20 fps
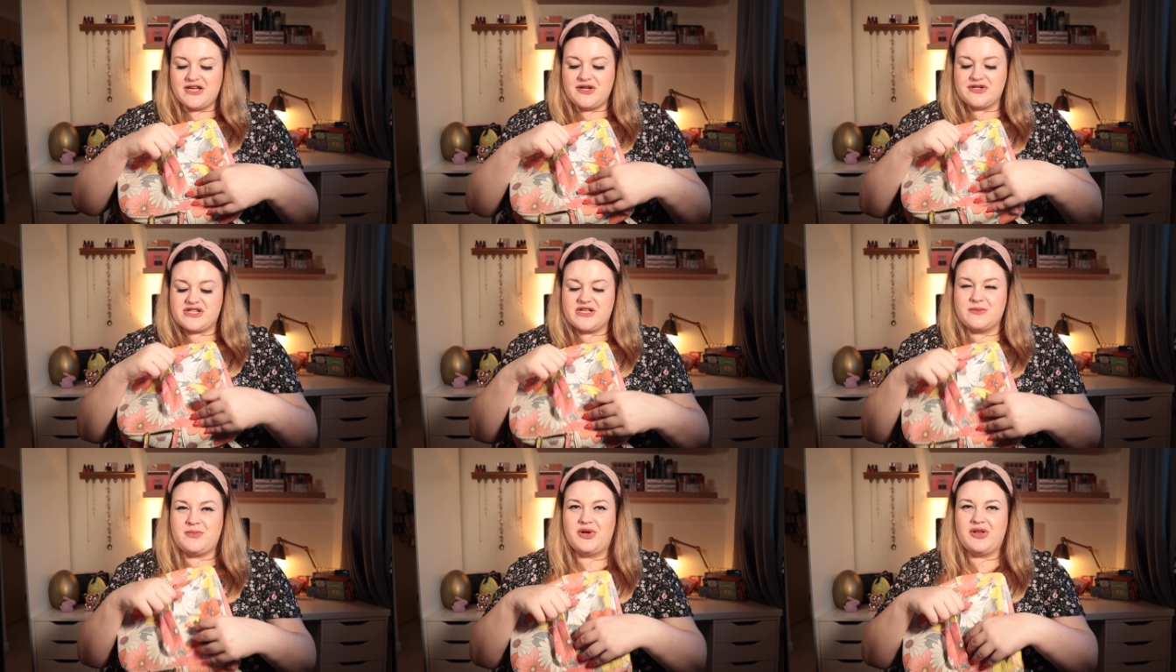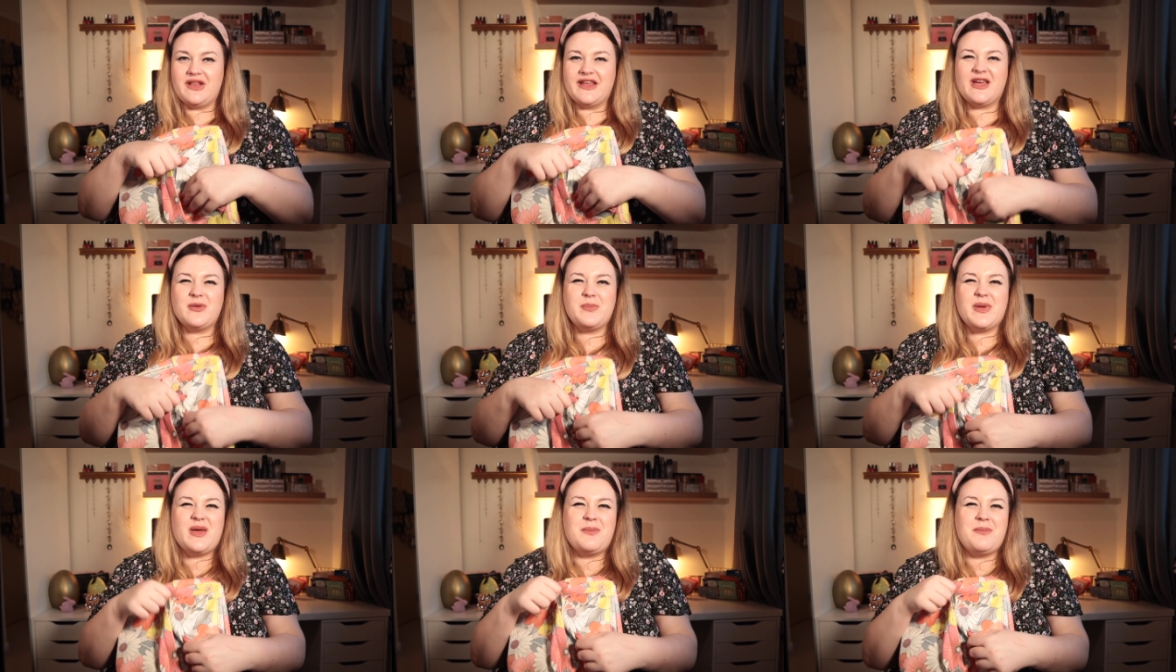I usually put
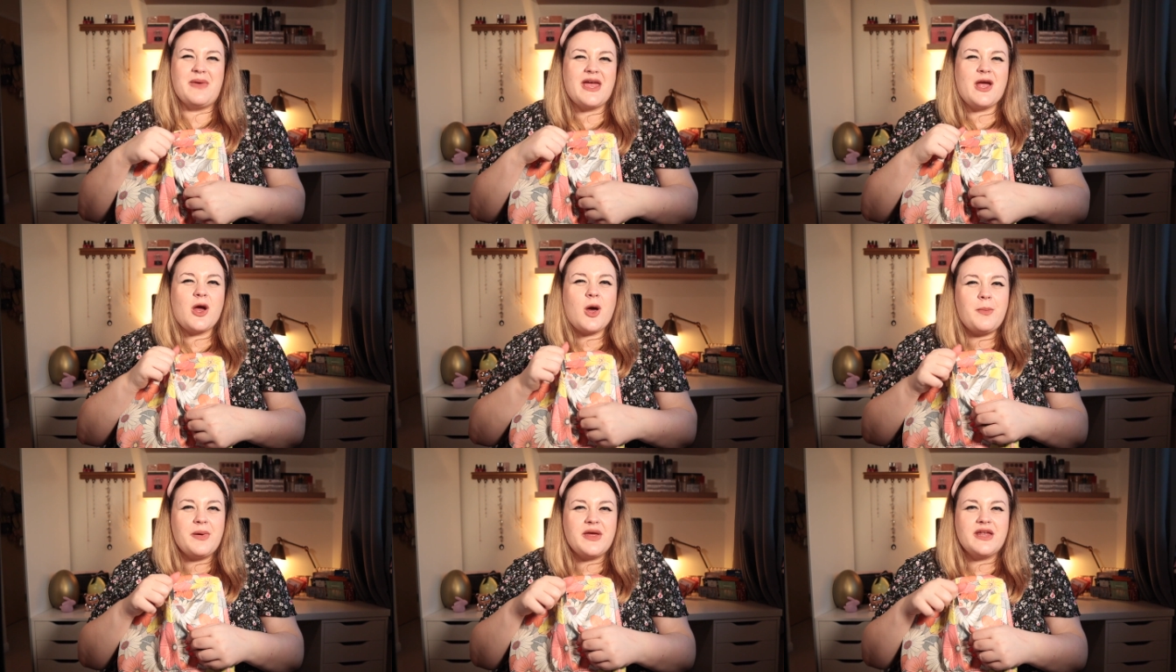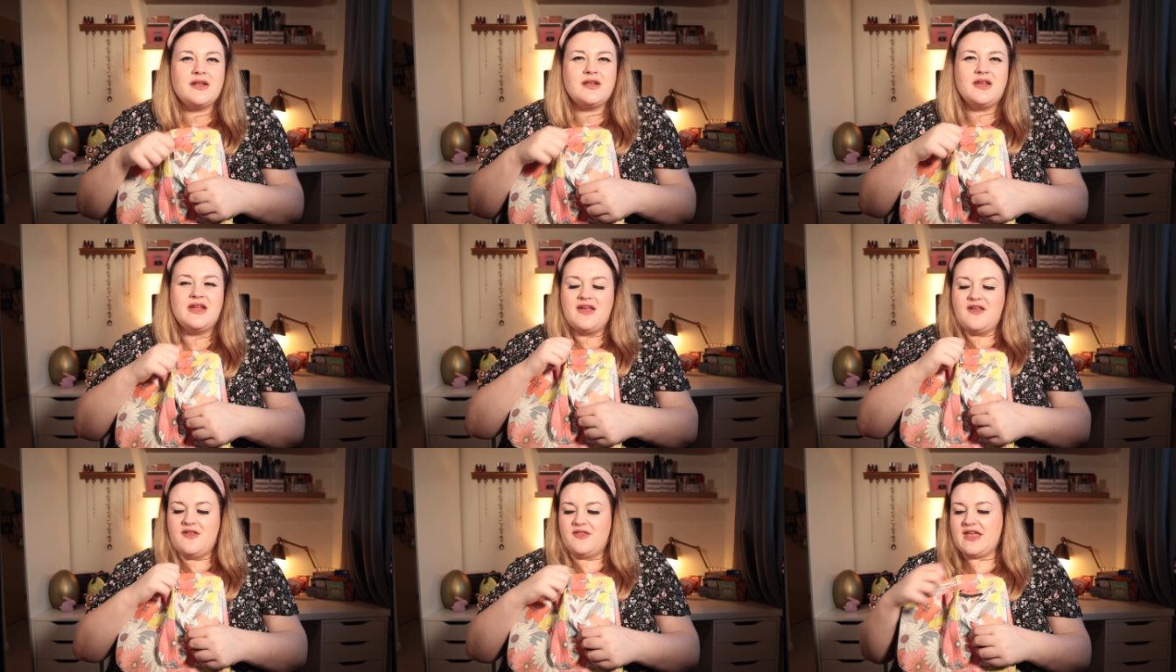like a bit of makeup
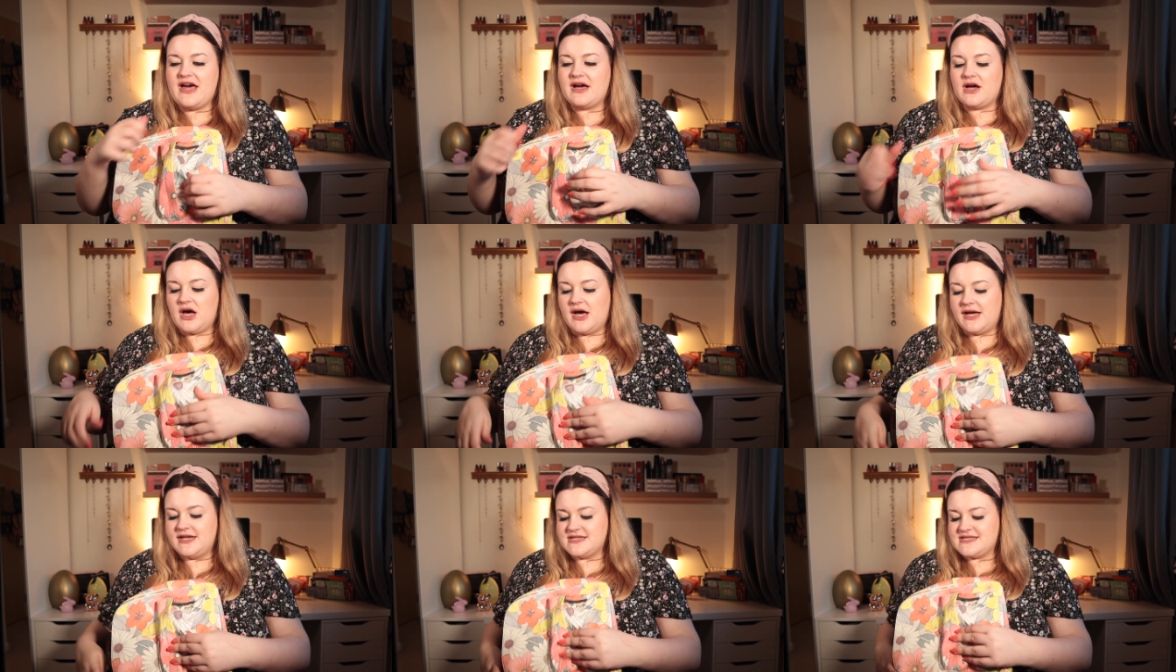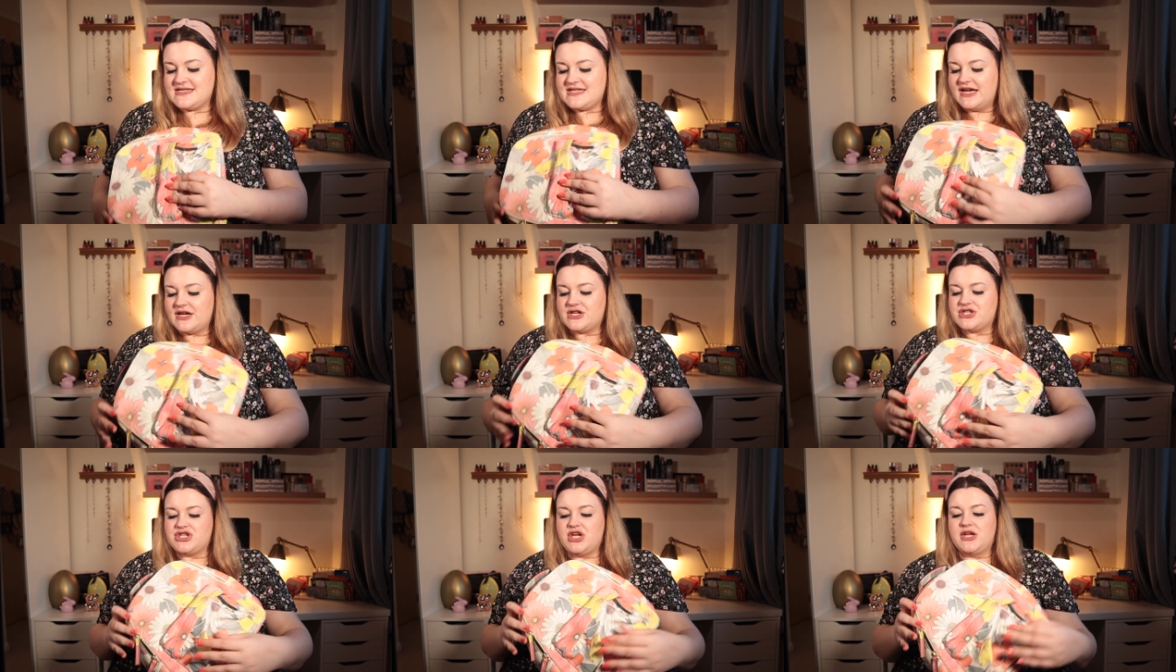in that kind of
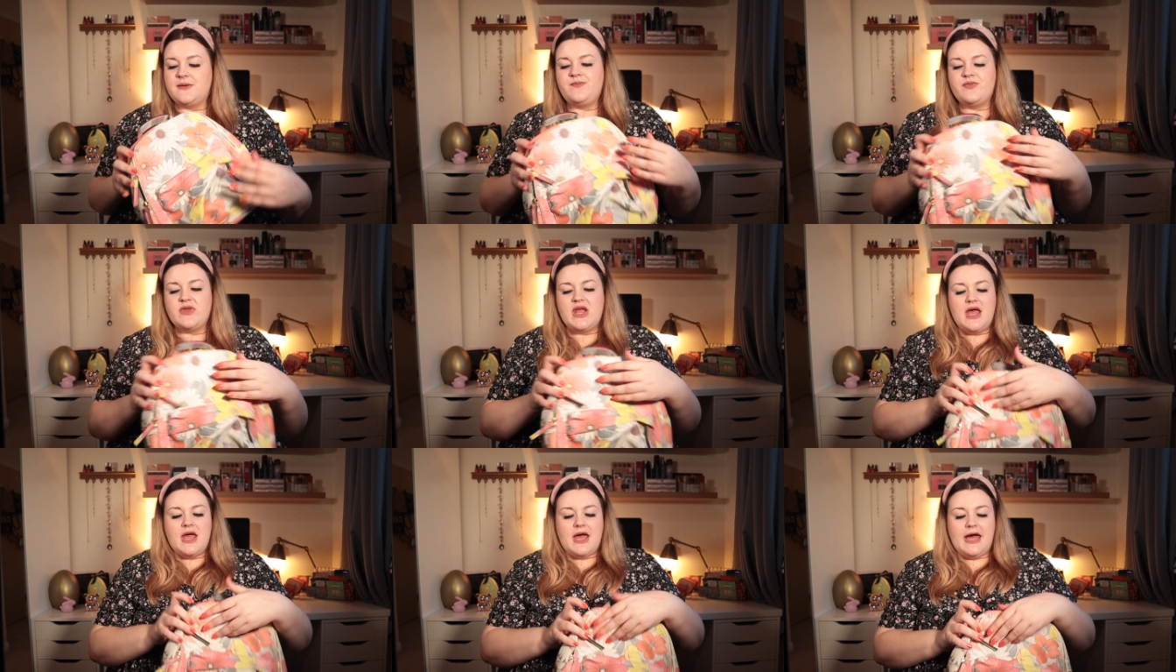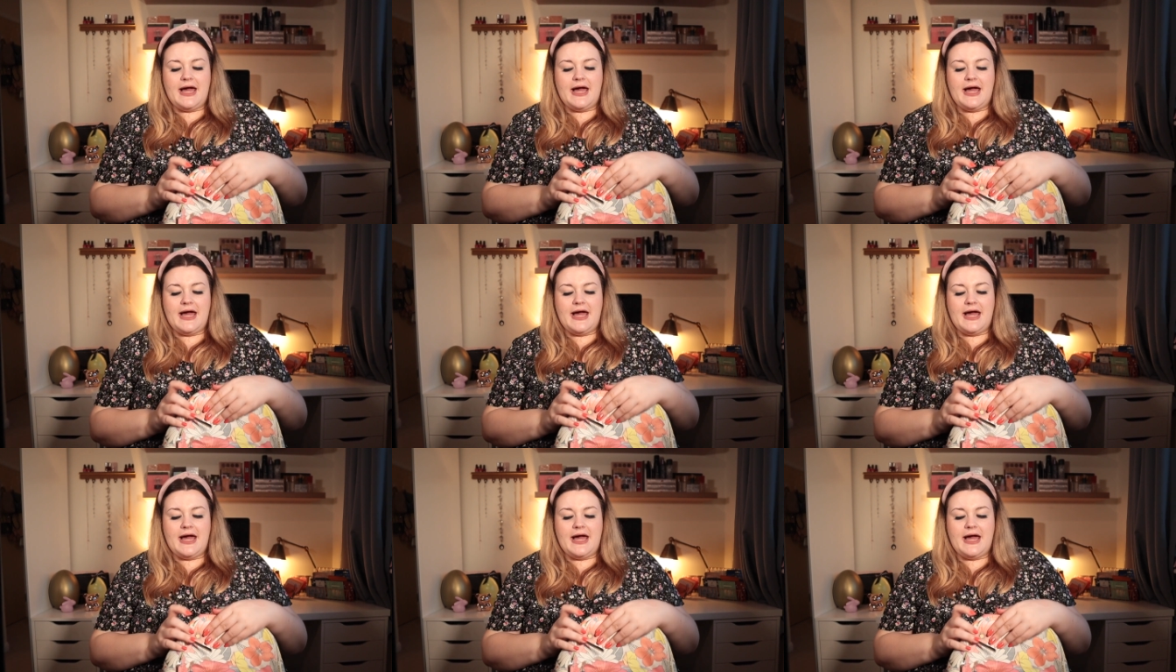section.